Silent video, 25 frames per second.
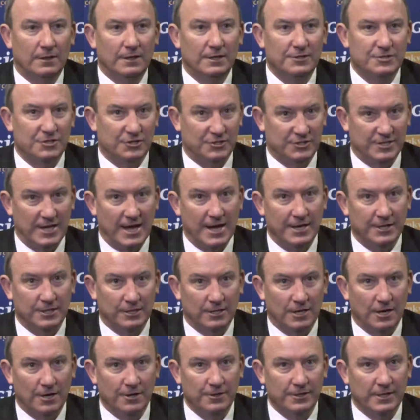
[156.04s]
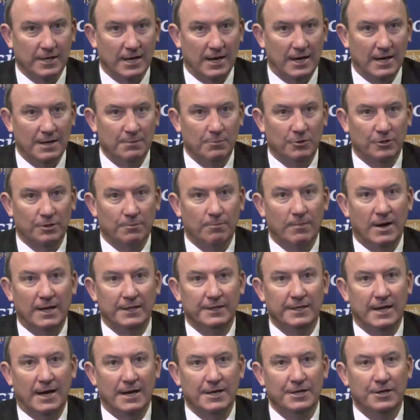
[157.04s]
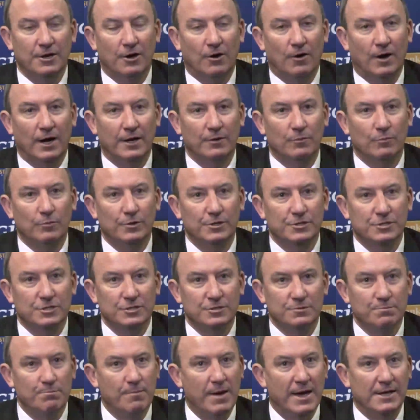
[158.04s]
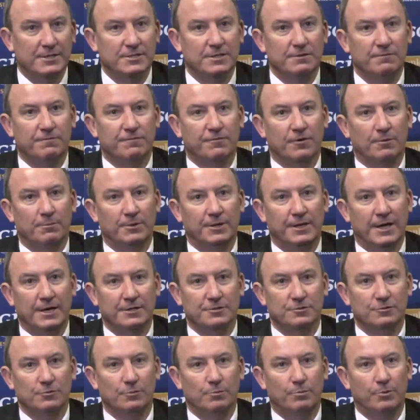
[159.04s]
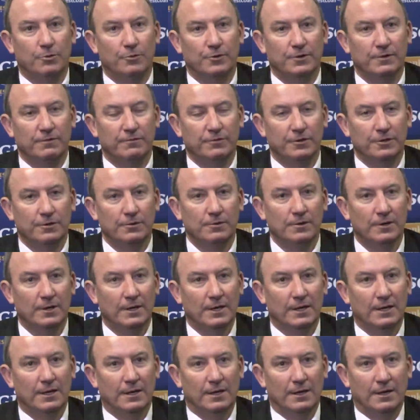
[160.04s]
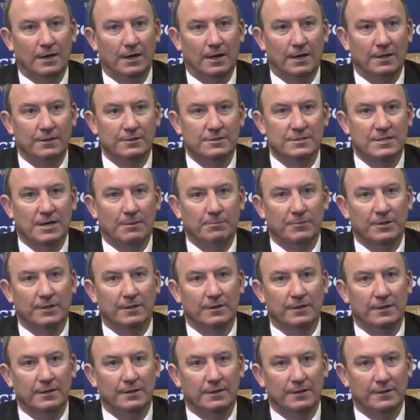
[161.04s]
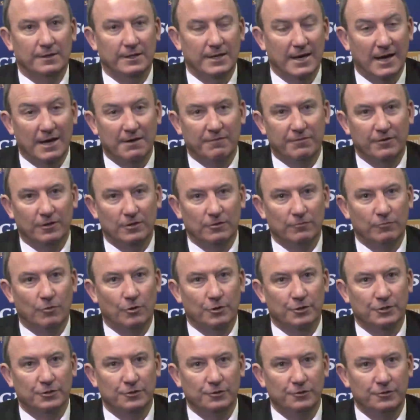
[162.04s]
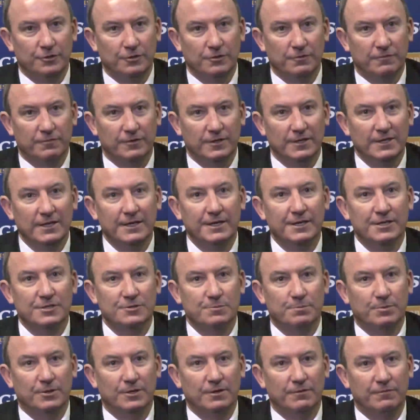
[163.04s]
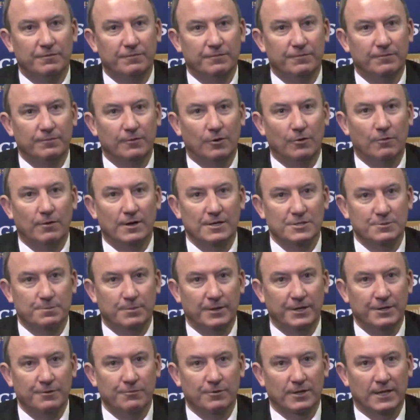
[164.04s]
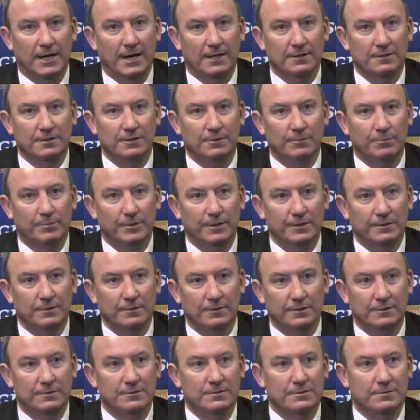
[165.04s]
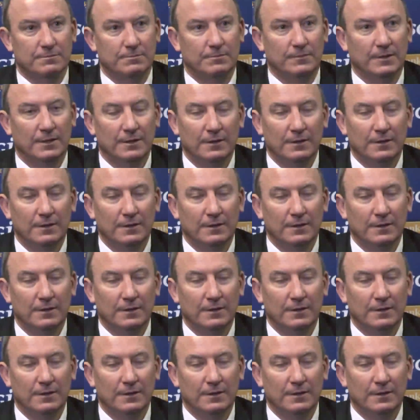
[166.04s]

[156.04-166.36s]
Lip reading: it's a standalone game on a Monday night, which is massive from a national point of view, and something that the AFL have wanted to do for years but have always been reluctant. But it's